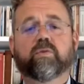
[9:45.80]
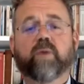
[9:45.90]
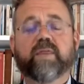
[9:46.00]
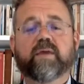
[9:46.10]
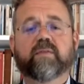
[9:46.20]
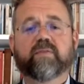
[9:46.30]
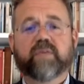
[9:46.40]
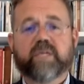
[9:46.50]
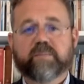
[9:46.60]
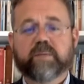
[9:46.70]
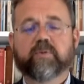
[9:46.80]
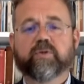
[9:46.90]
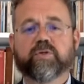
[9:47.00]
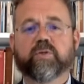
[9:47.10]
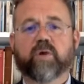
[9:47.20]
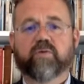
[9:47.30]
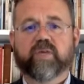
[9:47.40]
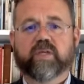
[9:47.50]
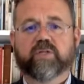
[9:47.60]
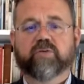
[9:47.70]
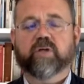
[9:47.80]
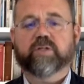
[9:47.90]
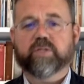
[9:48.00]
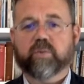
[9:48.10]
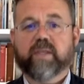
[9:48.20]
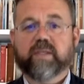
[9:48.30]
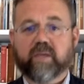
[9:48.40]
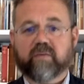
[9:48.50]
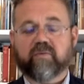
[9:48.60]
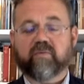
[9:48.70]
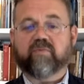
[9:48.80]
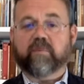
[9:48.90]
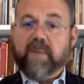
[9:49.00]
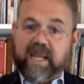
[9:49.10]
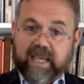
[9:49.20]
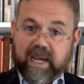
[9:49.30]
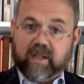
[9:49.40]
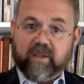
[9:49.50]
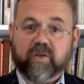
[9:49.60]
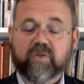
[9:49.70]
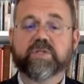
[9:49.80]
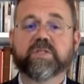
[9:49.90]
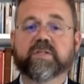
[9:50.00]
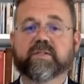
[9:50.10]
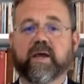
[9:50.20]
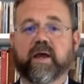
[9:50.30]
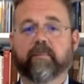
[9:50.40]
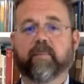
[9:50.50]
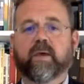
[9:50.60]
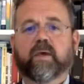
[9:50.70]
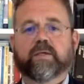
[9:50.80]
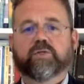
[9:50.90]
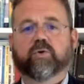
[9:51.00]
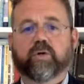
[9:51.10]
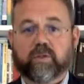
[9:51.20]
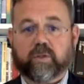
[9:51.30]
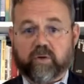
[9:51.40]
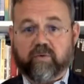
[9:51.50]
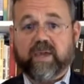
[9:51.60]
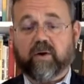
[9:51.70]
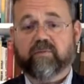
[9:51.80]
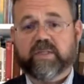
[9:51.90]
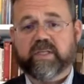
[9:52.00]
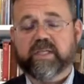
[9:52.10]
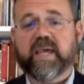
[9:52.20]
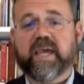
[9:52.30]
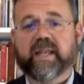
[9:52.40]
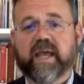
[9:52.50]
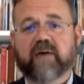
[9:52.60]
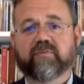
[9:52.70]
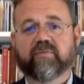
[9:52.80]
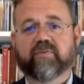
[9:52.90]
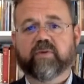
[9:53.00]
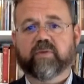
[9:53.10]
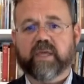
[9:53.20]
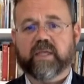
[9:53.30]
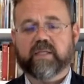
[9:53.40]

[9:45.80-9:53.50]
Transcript: the way that these people use the word reconstruction is quite different from many earlier uses of the term. So you're right. Obviously, second half of you know the